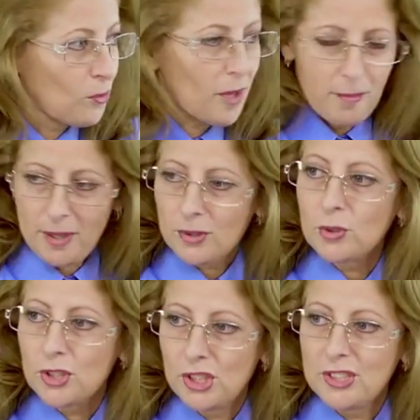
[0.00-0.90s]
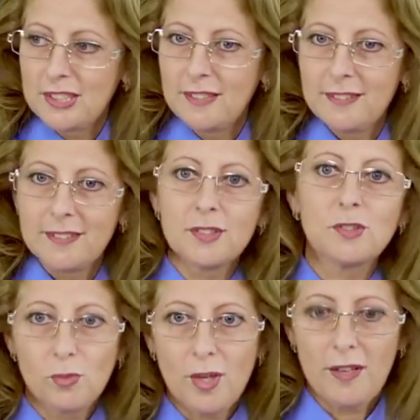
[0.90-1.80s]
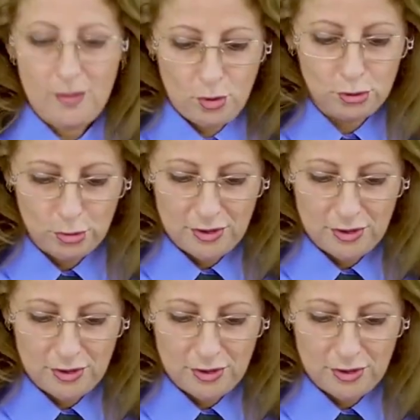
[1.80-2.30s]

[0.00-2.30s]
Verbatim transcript: she shared her feelings with her colleague John